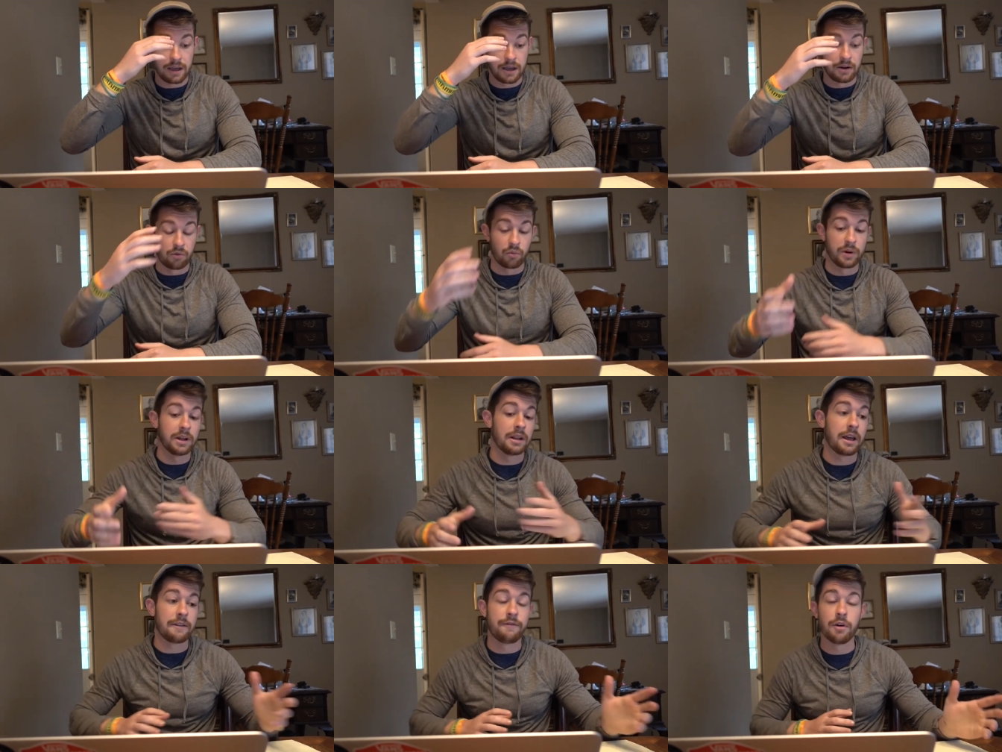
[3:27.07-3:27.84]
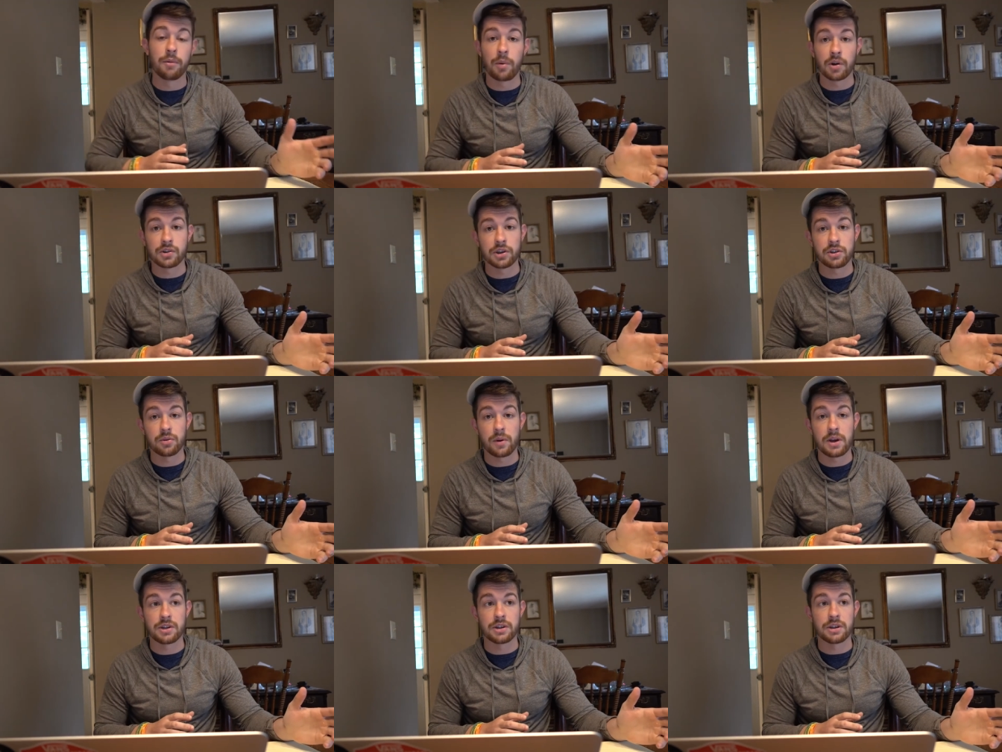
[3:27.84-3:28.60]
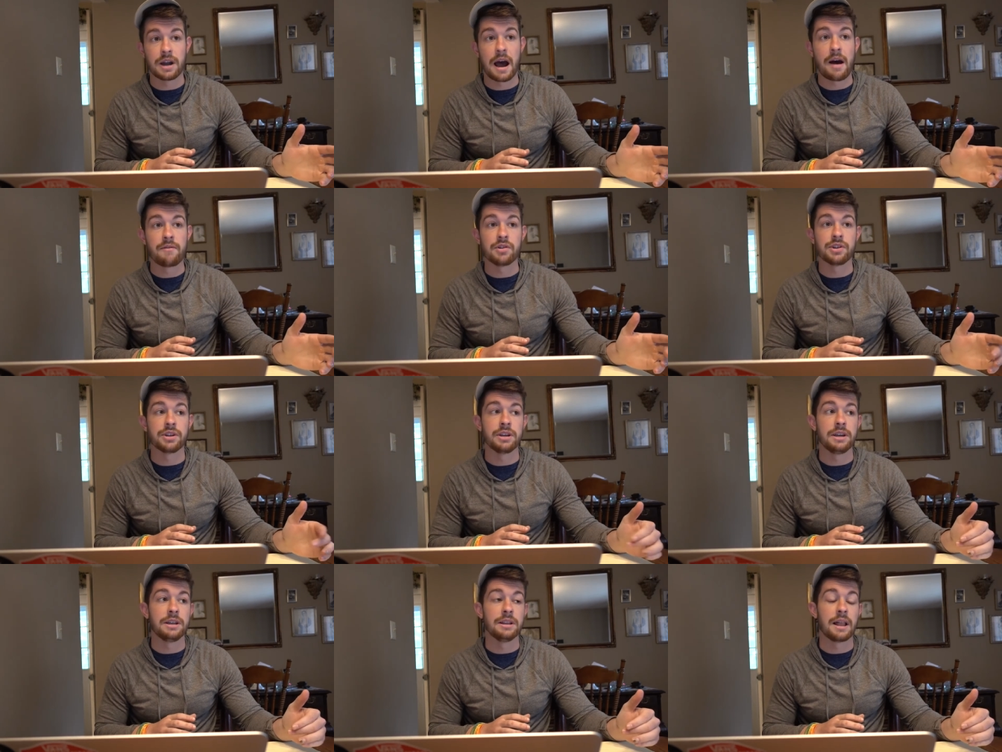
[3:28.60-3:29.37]
In a real life football situation,
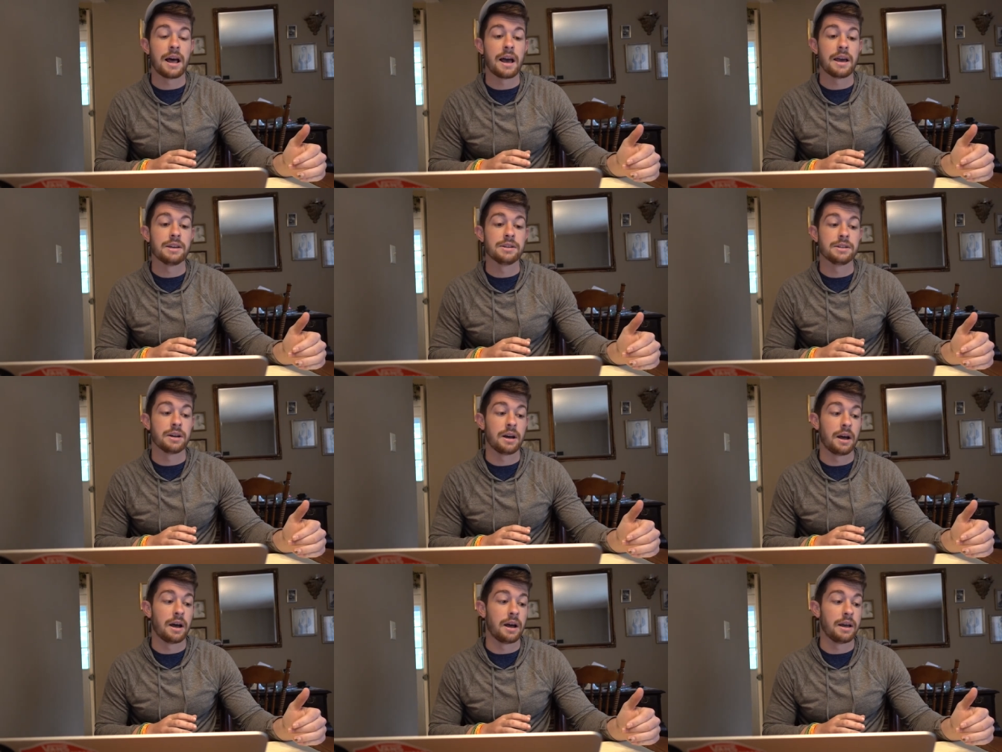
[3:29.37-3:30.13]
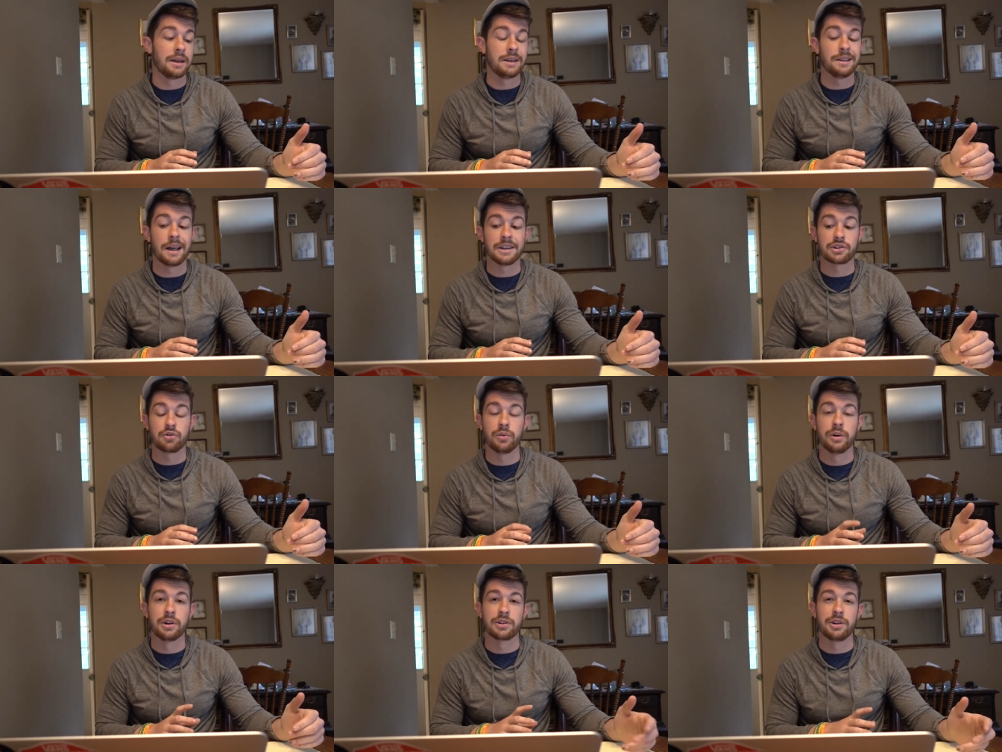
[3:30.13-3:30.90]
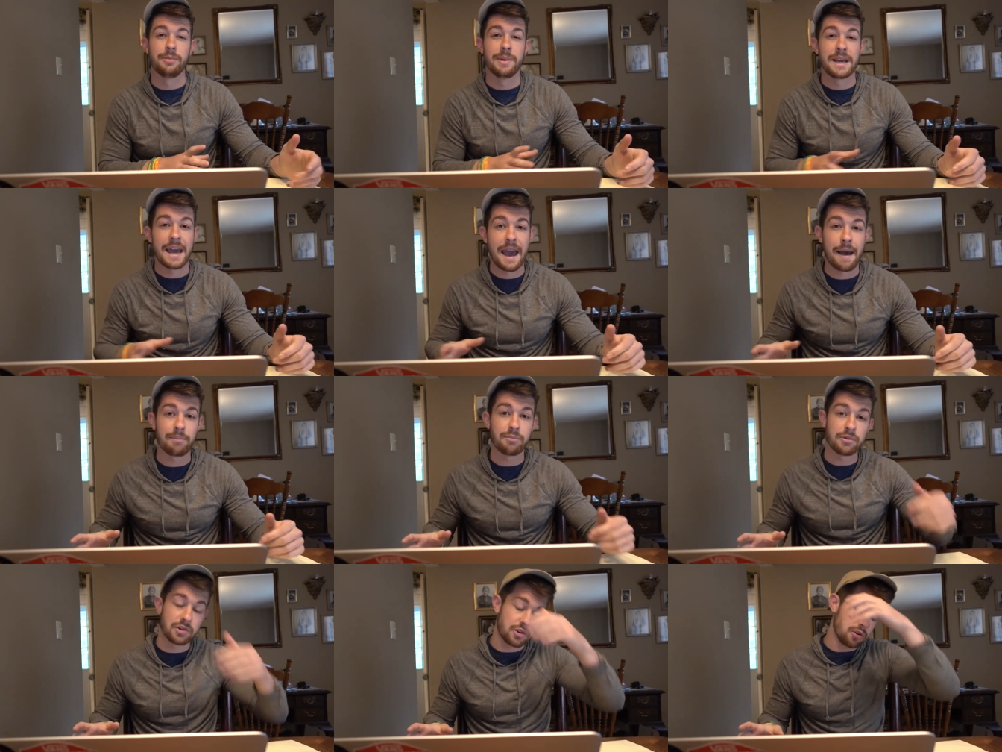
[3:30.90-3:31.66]
obviously Eli's uh, Eli's career is going to be
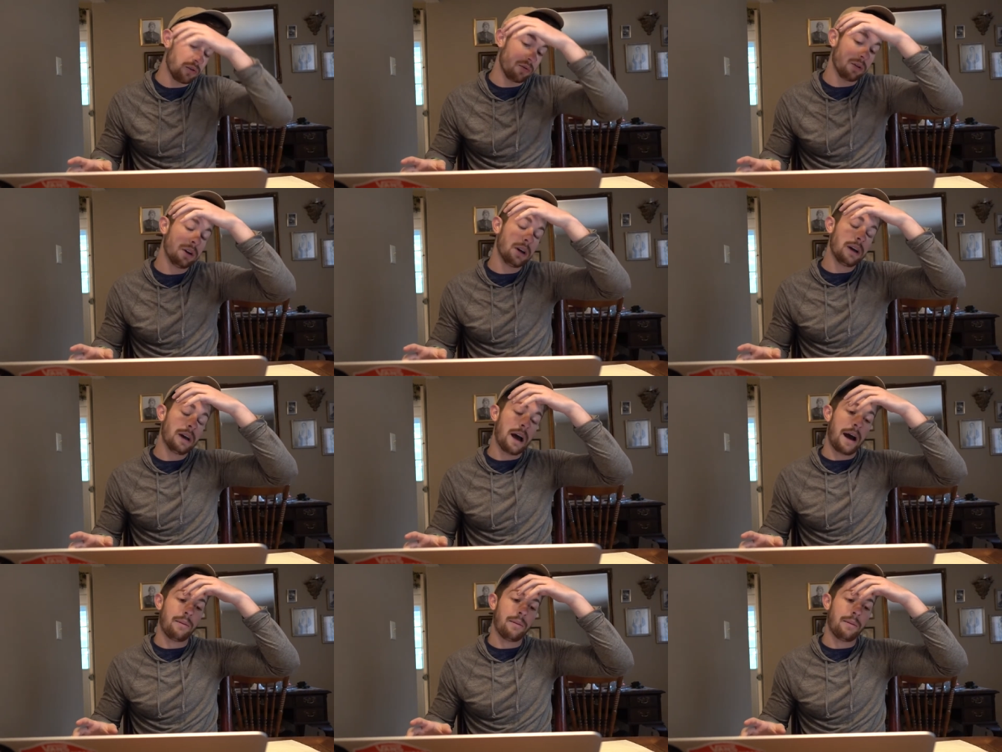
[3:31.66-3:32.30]
capped soon.